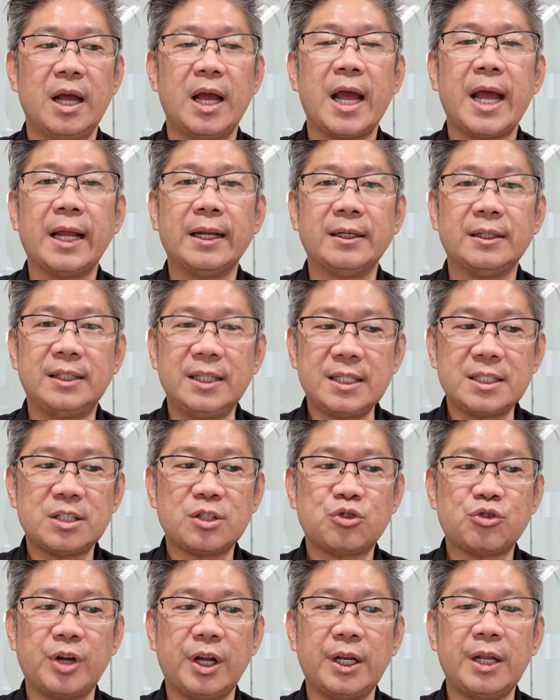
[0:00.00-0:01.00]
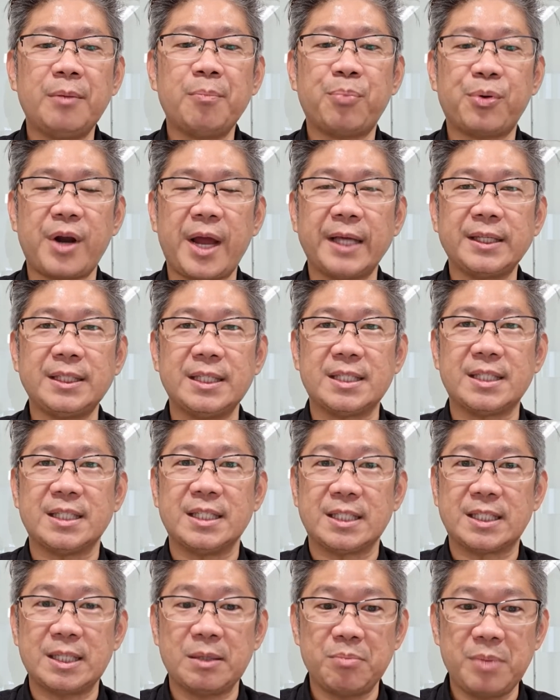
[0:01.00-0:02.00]
and this trading price is
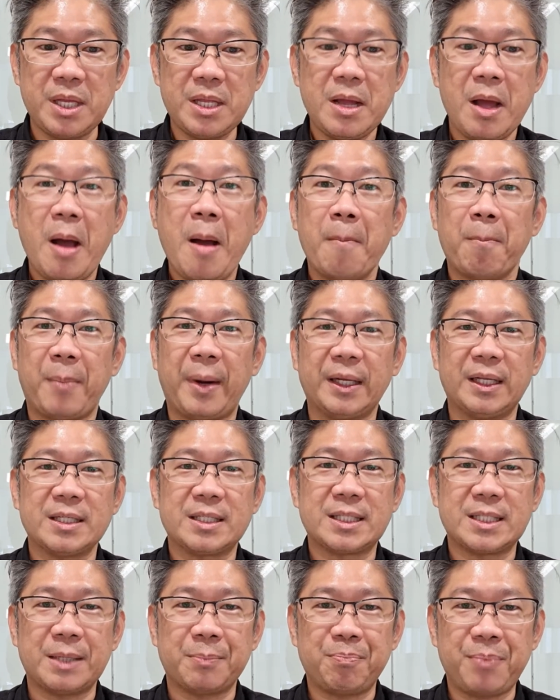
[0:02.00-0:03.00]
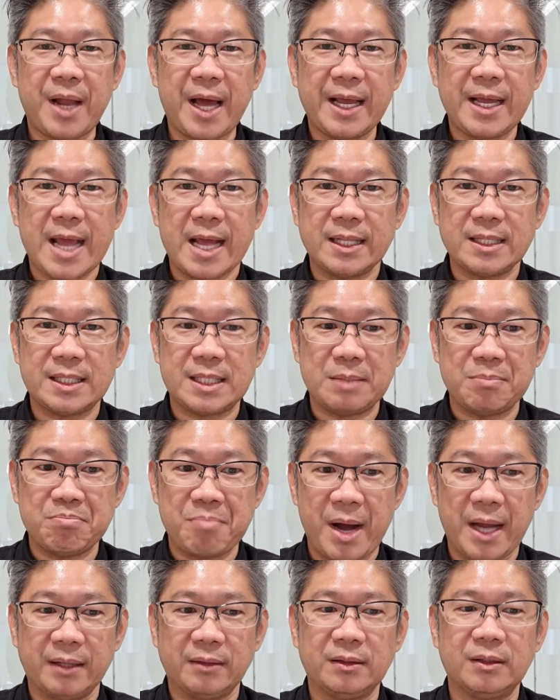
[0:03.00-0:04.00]
determined by the supply and
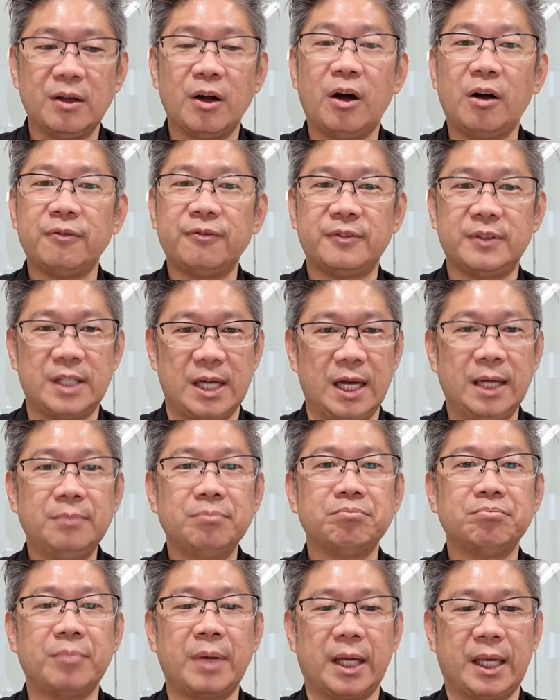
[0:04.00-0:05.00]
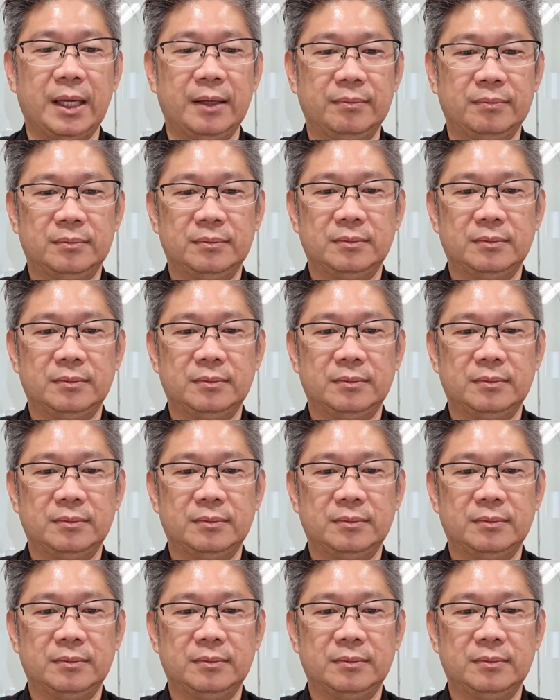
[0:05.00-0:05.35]
demand of the market.